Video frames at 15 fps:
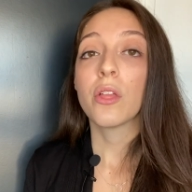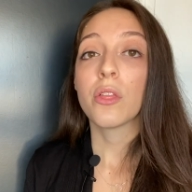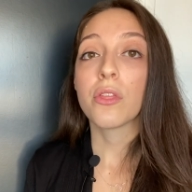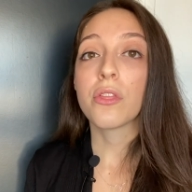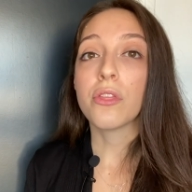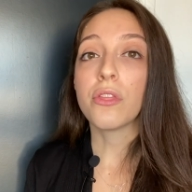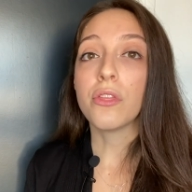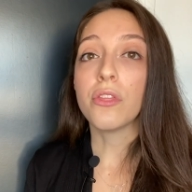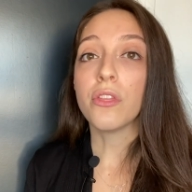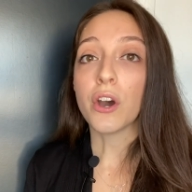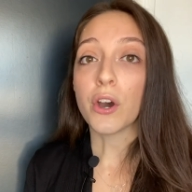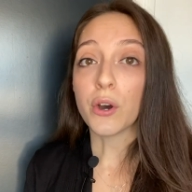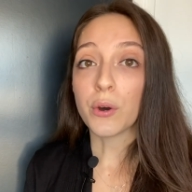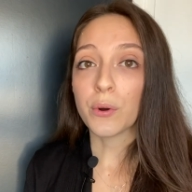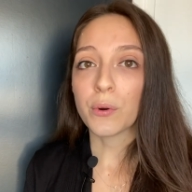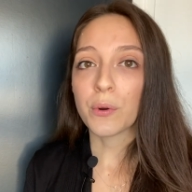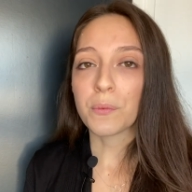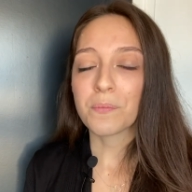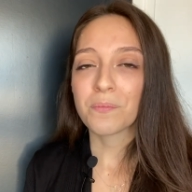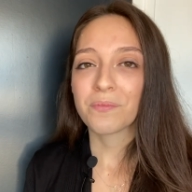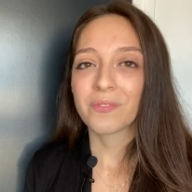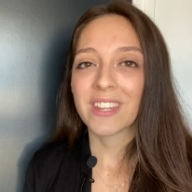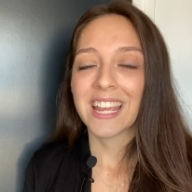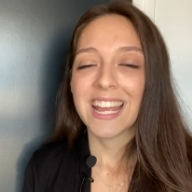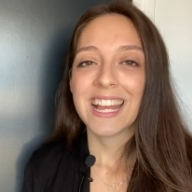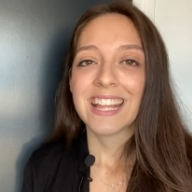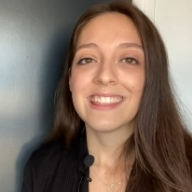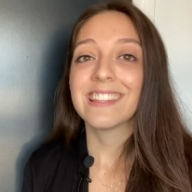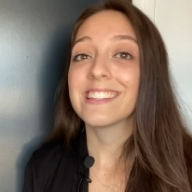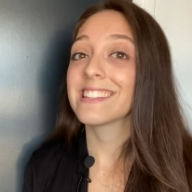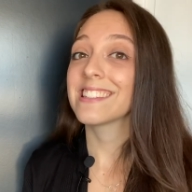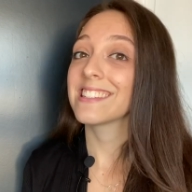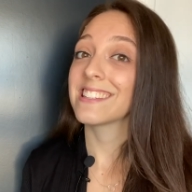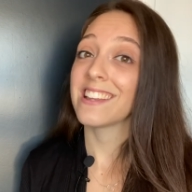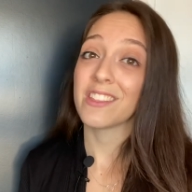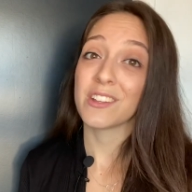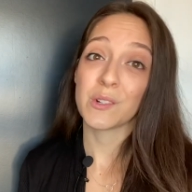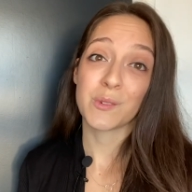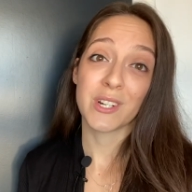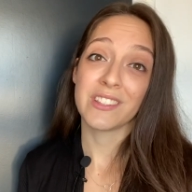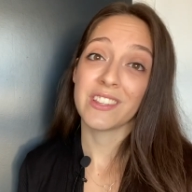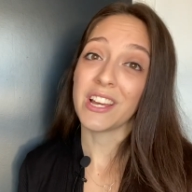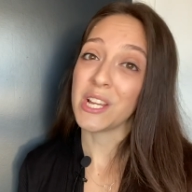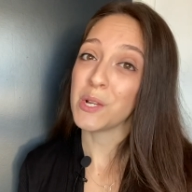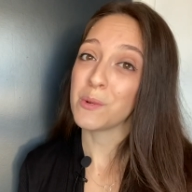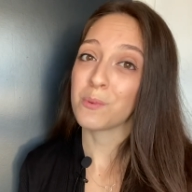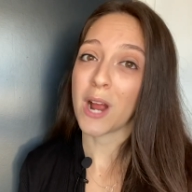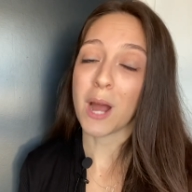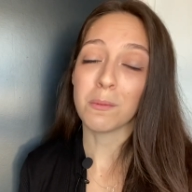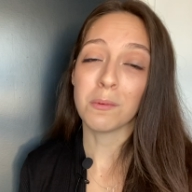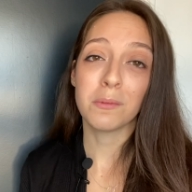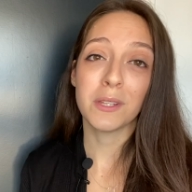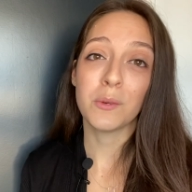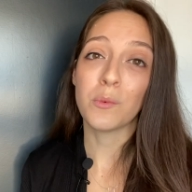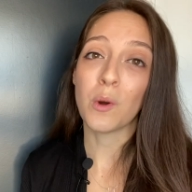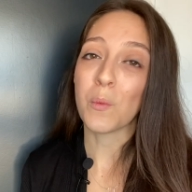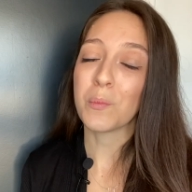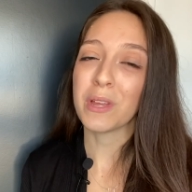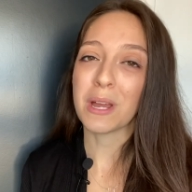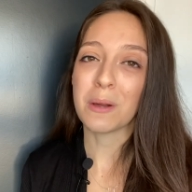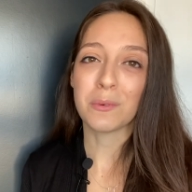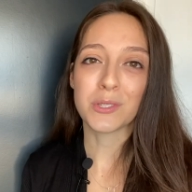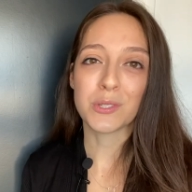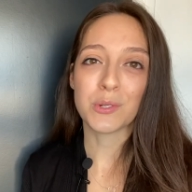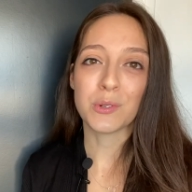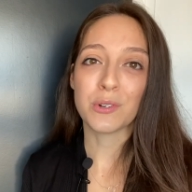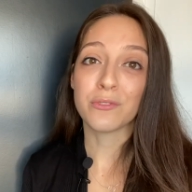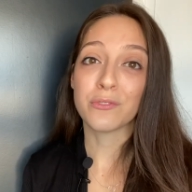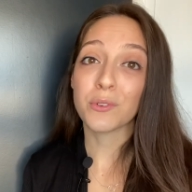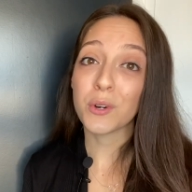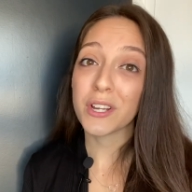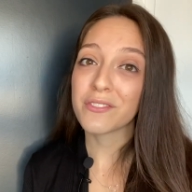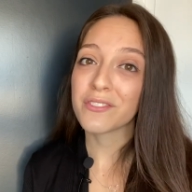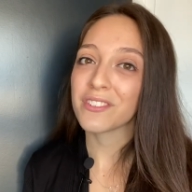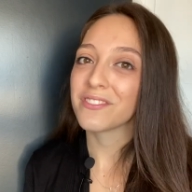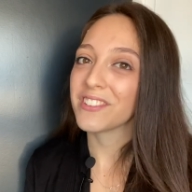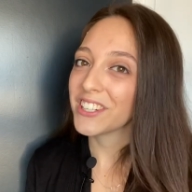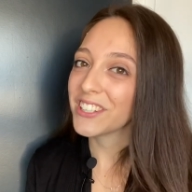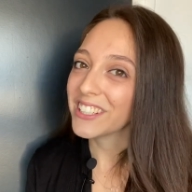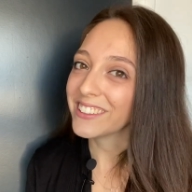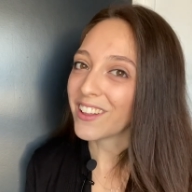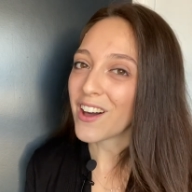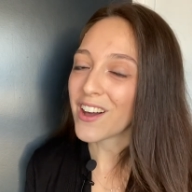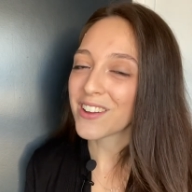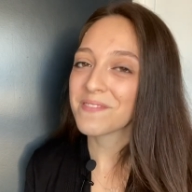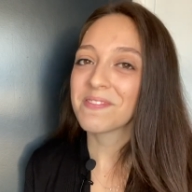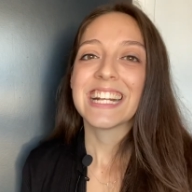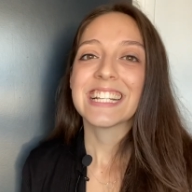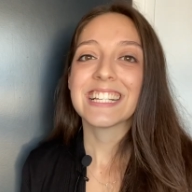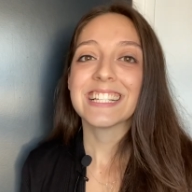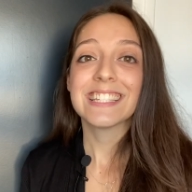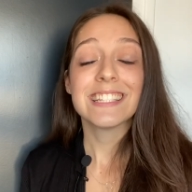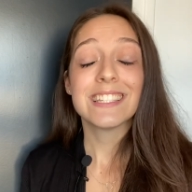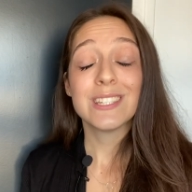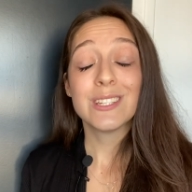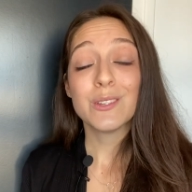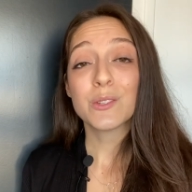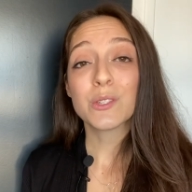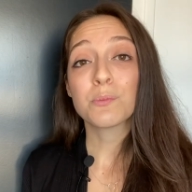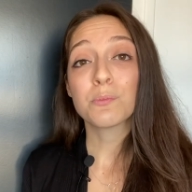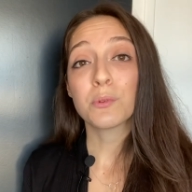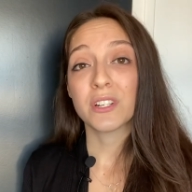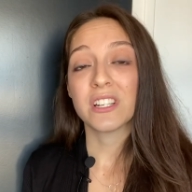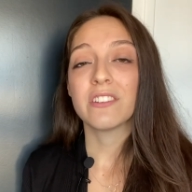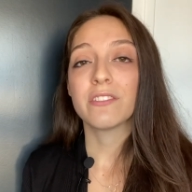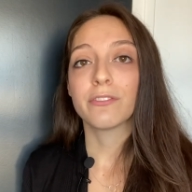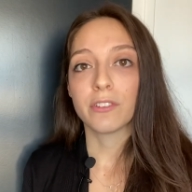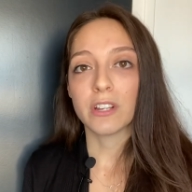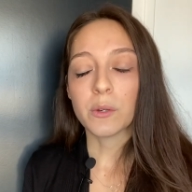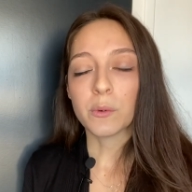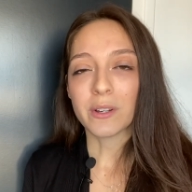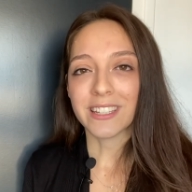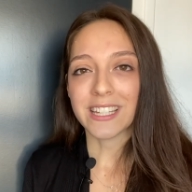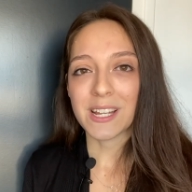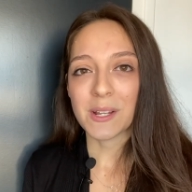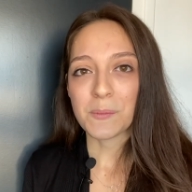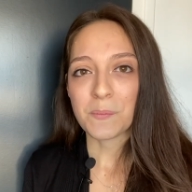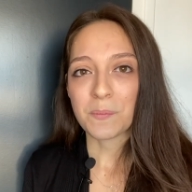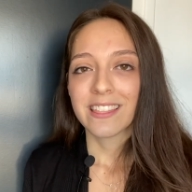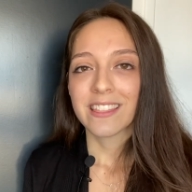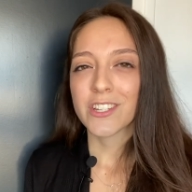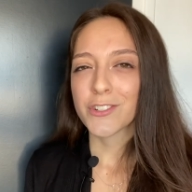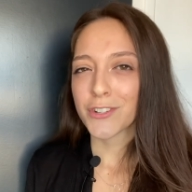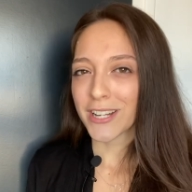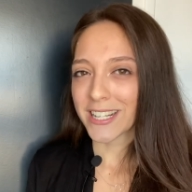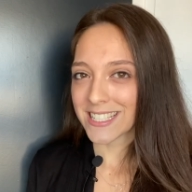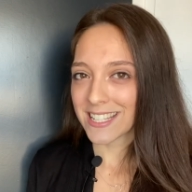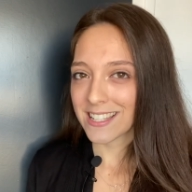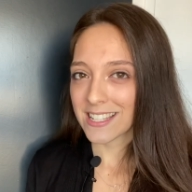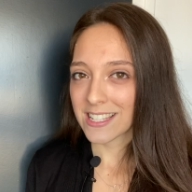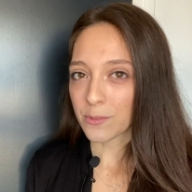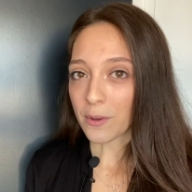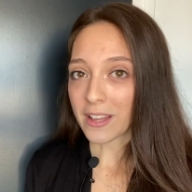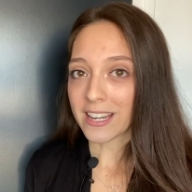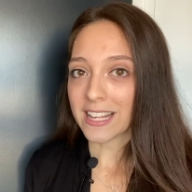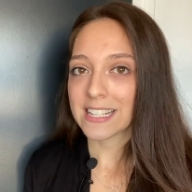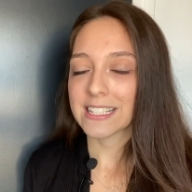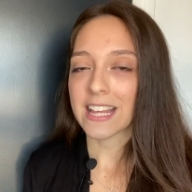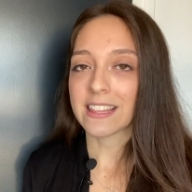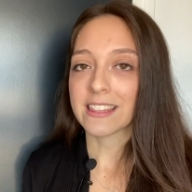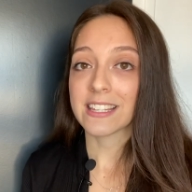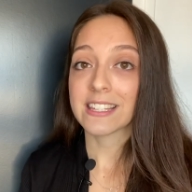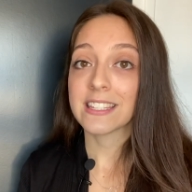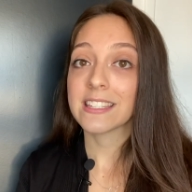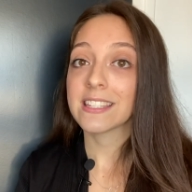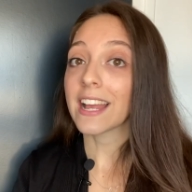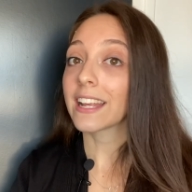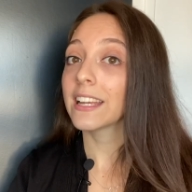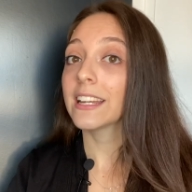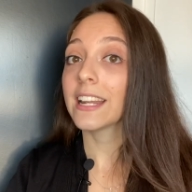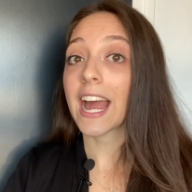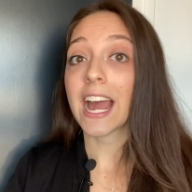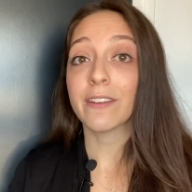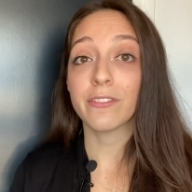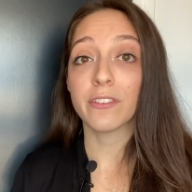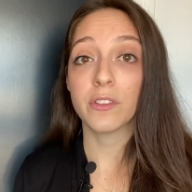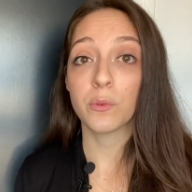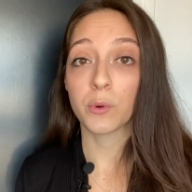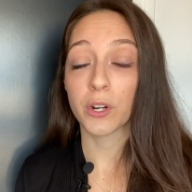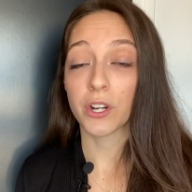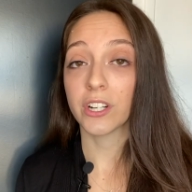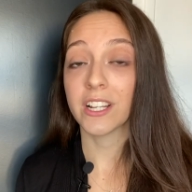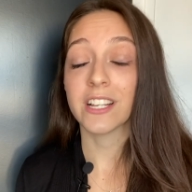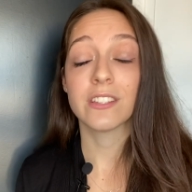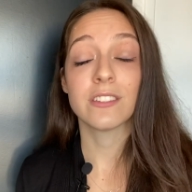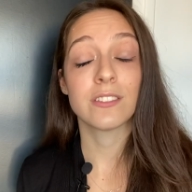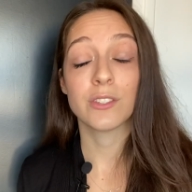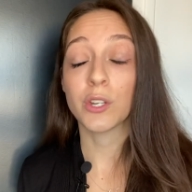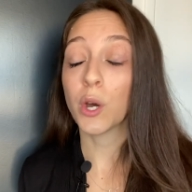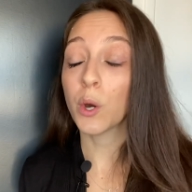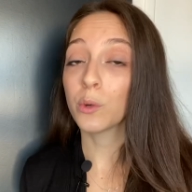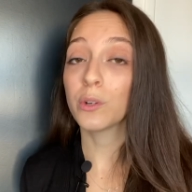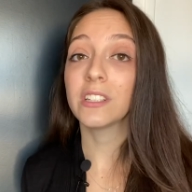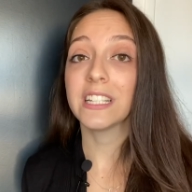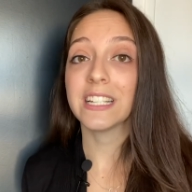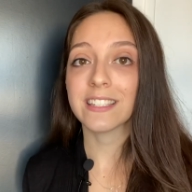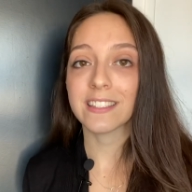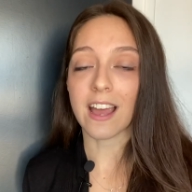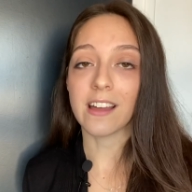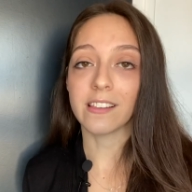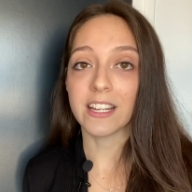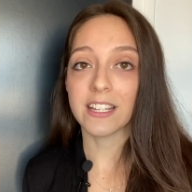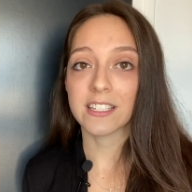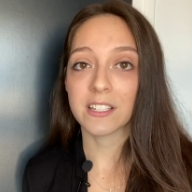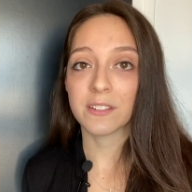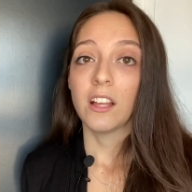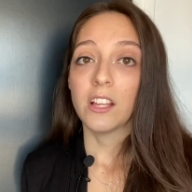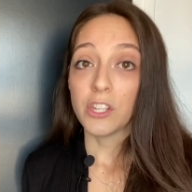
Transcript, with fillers: Though. This is another word that you probably won't be able to avoid for very long, since it's used pretty frequently. The trick to this one is that the second half of the word is totally silent.